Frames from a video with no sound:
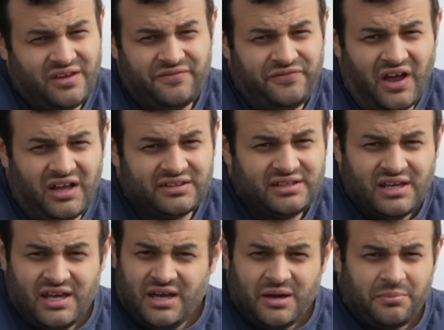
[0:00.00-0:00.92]
If not,
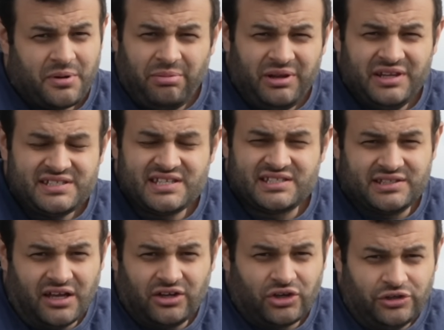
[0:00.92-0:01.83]
probably this is
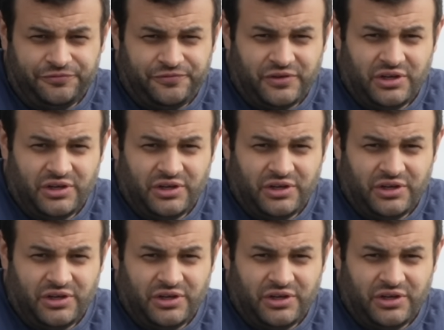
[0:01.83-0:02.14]
not good for